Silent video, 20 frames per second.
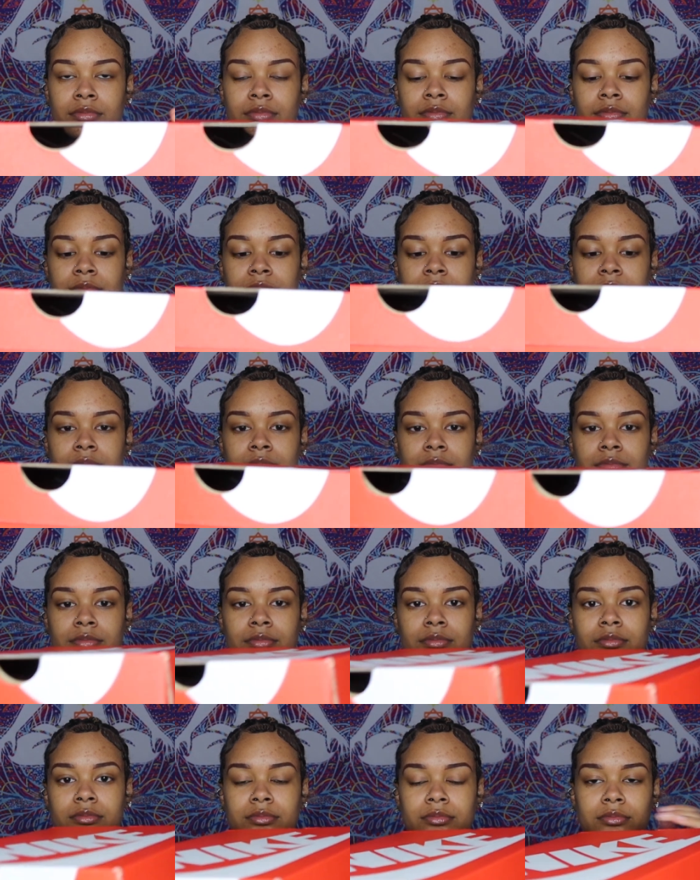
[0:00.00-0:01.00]

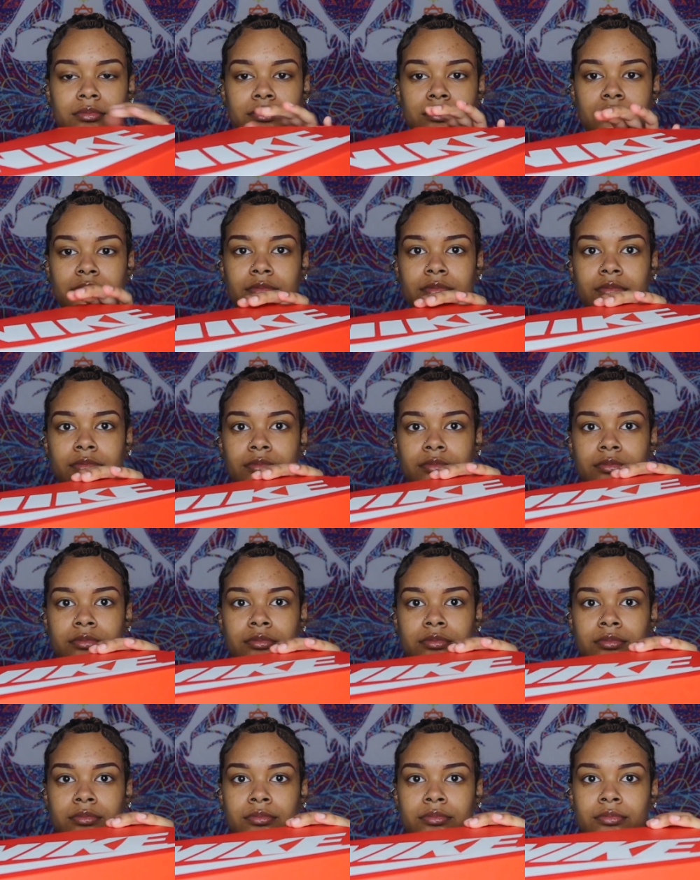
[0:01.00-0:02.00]

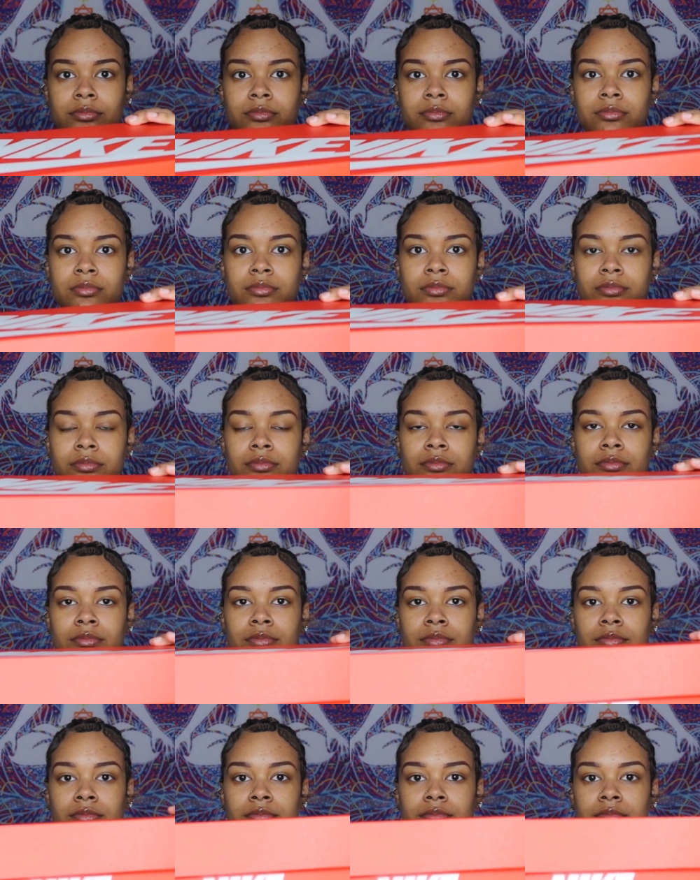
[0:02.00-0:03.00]

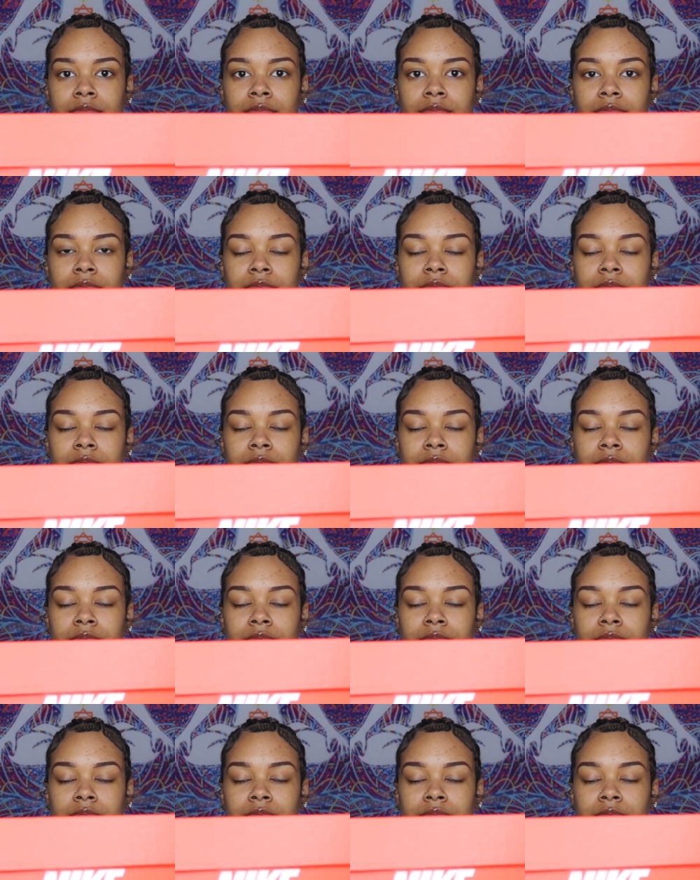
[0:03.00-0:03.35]
Nobody speaks.